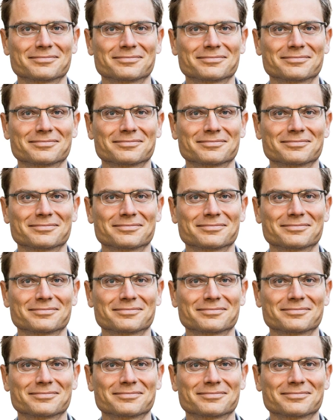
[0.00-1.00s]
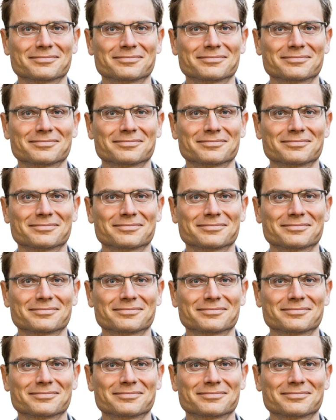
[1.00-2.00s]

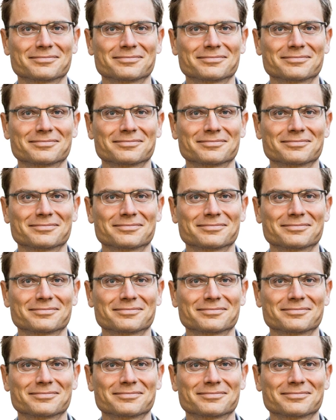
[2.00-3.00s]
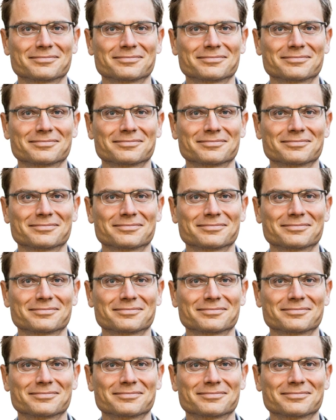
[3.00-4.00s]

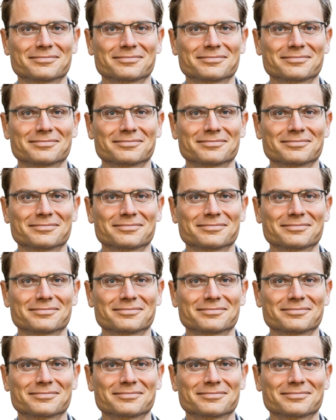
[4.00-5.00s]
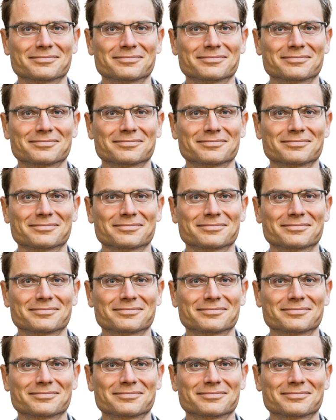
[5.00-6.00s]

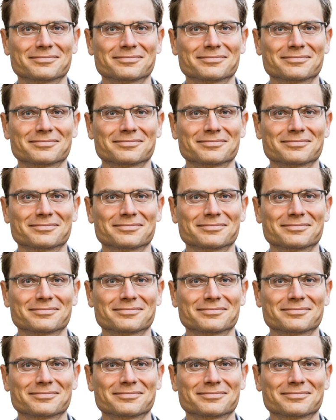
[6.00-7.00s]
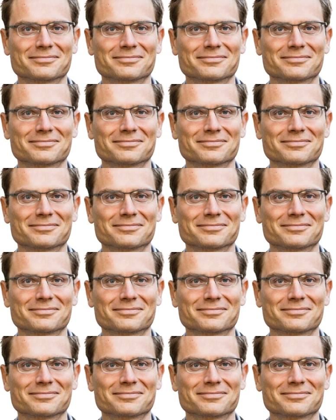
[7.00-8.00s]
This is a still picture; no speech is visible.